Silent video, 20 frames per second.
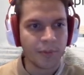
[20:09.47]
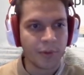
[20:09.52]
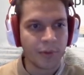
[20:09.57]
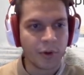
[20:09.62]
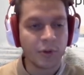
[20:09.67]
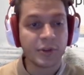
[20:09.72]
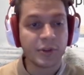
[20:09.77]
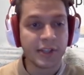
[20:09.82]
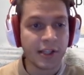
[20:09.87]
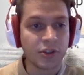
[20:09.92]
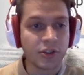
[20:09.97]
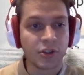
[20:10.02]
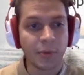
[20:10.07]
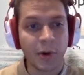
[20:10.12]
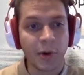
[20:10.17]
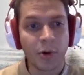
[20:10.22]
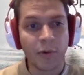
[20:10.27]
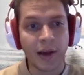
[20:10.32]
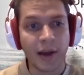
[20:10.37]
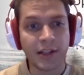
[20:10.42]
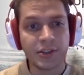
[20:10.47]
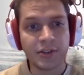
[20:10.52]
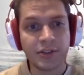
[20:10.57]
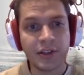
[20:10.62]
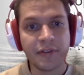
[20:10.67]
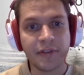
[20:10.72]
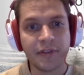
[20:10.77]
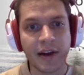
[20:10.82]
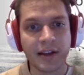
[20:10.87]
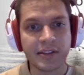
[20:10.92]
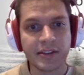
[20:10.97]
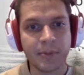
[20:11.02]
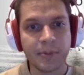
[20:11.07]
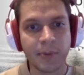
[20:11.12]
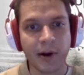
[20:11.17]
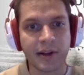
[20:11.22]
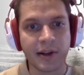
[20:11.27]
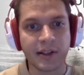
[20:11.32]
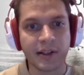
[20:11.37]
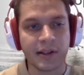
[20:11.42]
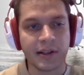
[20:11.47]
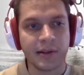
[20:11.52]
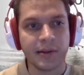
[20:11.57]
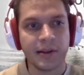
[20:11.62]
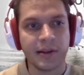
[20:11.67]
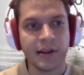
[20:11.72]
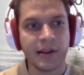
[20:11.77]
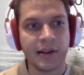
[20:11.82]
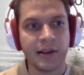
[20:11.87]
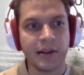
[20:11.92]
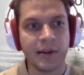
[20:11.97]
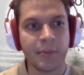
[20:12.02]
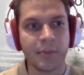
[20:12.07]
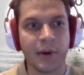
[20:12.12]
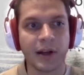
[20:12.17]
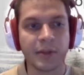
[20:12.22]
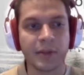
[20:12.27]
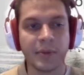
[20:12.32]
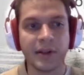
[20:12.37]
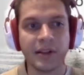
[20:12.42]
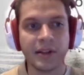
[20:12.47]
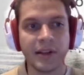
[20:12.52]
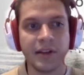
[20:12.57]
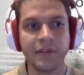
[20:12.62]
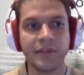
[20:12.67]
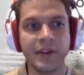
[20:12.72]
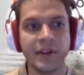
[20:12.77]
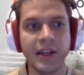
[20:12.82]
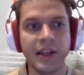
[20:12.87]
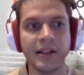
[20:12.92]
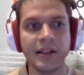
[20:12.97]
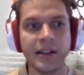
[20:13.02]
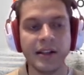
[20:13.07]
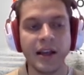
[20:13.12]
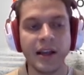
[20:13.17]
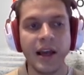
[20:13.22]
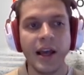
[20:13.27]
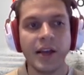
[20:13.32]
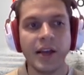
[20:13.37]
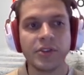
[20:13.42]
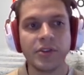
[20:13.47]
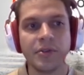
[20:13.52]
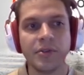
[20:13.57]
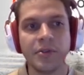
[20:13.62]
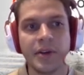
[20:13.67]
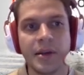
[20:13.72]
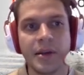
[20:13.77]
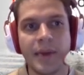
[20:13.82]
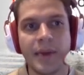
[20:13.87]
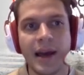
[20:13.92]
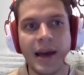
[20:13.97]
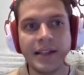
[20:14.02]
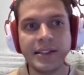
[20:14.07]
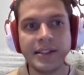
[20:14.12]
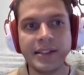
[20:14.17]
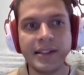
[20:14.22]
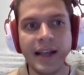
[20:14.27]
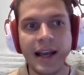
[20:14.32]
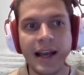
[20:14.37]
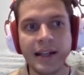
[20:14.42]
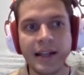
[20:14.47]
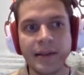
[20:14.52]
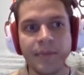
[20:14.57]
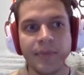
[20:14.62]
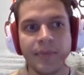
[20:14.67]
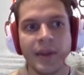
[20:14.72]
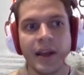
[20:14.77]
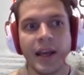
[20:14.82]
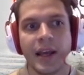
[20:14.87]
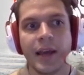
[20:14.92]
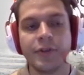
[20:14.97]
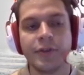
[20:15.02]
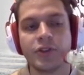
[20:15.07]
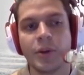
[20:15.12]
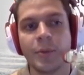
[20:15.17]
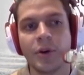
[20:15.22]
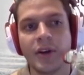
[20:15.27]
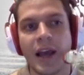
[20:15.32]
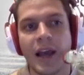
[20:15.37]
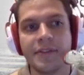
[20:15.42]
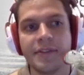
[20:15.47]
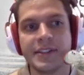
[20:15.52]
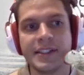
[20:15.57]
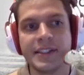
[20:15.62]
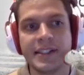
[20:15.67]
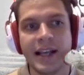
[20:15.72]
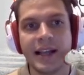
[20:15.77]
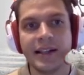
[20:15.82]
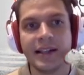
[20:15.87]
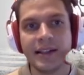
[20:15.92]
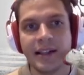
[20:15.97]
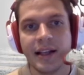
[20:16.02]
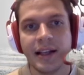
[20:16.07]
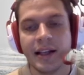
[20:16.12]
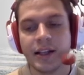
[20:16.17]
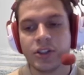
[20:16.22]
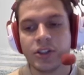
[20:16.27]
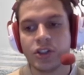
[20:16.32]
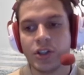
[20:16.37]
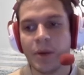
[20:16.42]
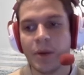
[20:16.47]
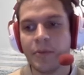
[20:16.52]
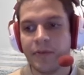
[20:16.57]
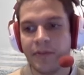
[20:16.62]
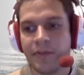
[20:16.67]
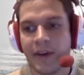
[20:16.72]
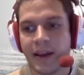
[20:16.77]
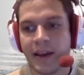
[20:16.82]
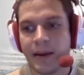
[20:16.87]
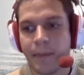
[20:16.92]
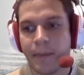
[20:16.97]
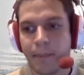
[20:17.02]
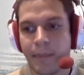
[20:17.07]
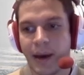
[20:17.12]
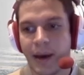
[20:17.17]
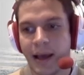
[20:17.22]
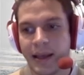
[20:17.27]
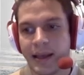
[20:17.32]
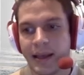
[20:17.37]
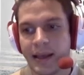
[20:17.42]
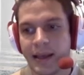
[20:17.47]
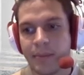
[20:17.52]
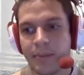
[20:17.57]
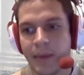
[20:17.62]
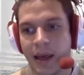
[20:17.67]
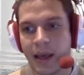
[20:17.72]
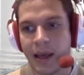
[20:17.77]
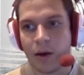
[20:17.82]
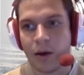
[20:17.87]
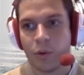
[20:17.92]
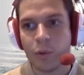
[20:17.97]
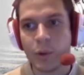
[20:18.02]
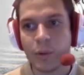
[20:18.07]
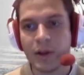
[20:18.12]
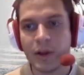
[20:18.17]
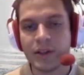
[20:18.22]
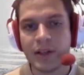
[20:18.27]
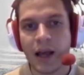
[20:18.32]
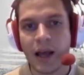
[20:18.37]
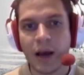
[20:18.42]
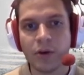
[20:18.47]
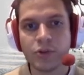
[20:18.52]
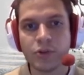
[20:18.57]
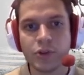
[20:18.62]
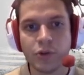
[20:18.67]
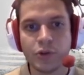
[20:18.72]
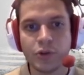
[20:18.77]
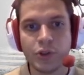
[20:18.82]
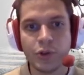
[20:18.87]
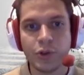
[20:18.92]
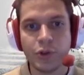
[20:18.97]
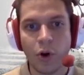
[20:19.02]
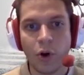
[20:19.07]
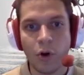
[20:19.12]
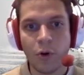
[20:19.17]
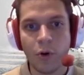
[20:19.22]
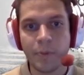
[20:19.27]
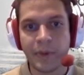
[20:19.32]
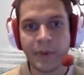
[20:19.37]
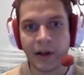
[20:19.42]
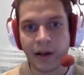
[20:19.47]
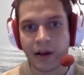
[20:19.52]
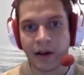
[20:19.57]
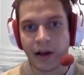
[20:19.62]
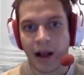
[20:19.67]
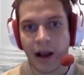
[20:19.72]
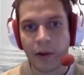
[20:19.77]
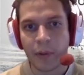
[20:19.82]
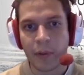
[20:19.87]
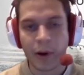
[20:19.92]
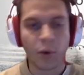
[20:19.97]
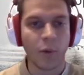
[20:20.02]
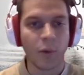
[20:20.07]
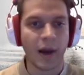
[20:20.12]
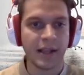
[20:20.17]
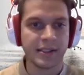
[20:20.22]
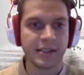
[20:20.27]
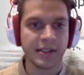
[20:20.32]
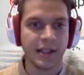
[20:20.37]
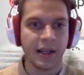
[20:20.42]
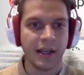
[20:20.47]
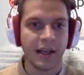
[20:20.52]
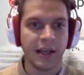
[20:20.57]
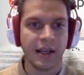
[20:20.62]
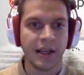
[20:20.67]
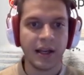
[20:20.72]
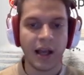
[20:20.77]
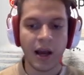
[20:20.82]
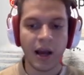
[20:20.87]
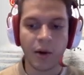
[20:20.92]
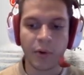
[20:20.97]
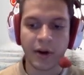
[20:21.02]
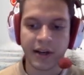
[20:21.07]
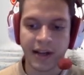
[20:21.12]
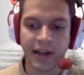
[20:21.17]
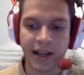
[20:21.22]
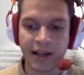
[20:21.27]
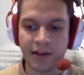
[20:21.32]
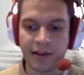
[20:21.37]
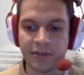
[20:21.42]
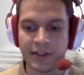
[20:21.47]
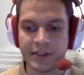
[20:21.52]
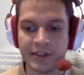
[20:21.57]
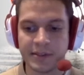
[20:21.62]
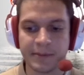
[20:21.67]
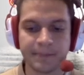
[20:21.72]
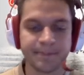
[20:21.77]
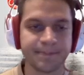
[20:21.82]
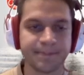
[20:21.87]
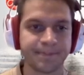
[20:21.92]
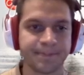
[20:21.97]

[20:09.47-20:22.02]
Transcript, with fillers: could send some requests to the finance department if needed. So imagine that if someone has sent something by email, we want also to open an, a request in our database.